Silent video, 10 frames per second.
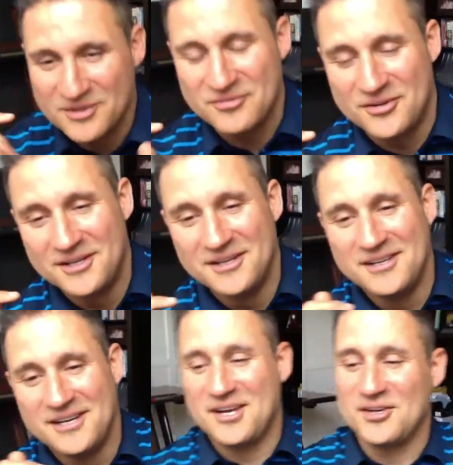me of
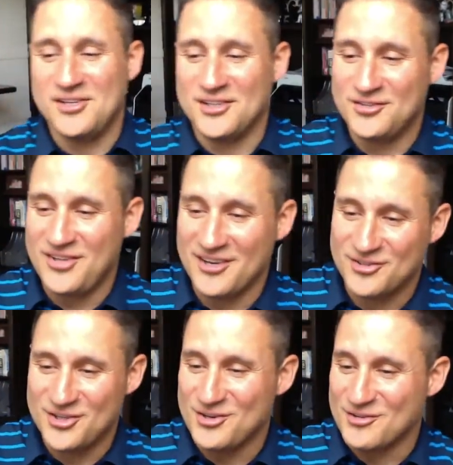a calculus
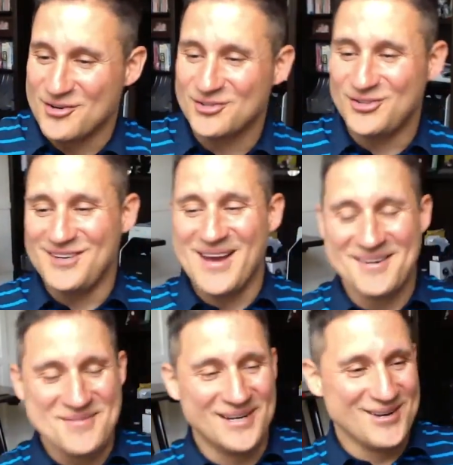test in university
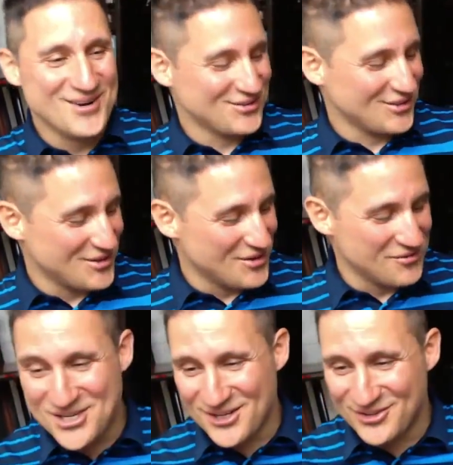back many years
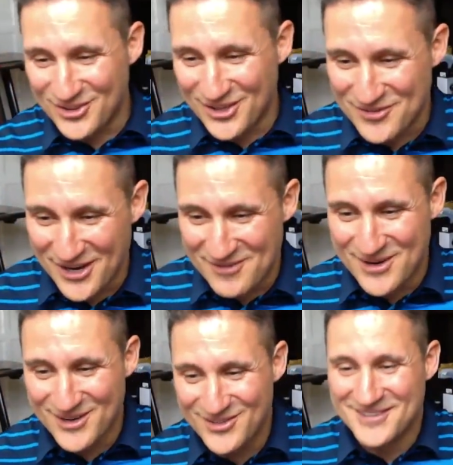ago, which I still have
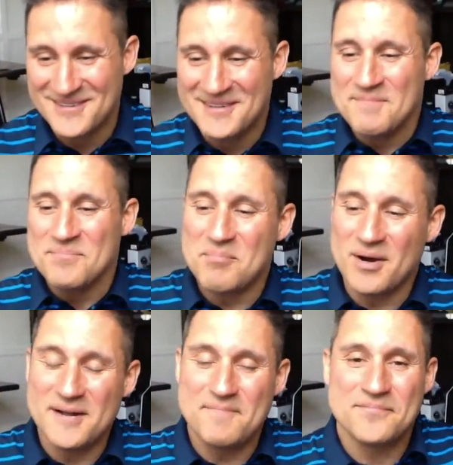nightmares.
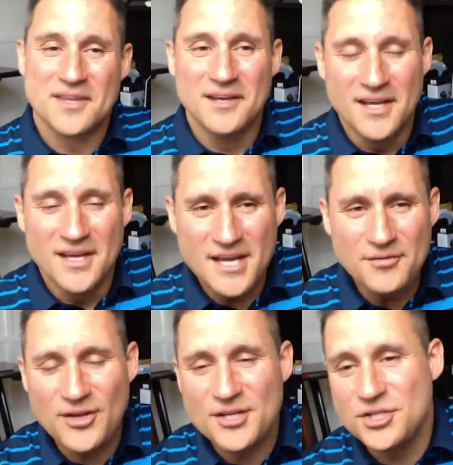But
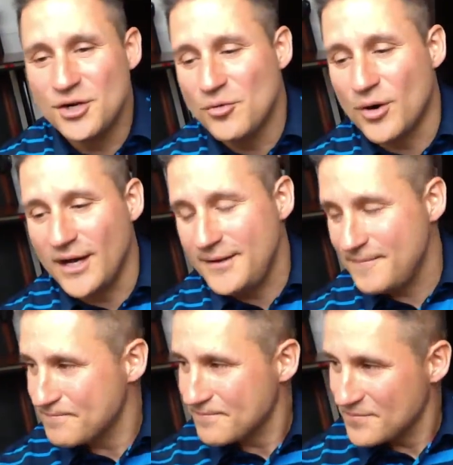he said, you know
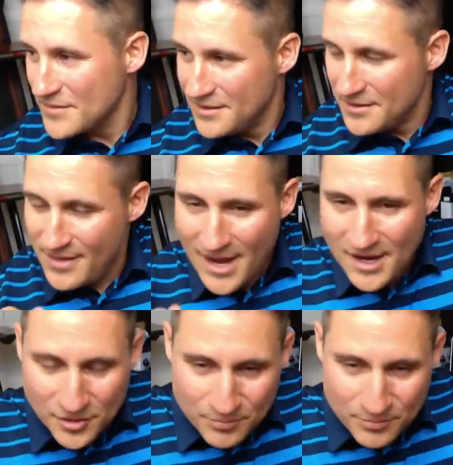what? That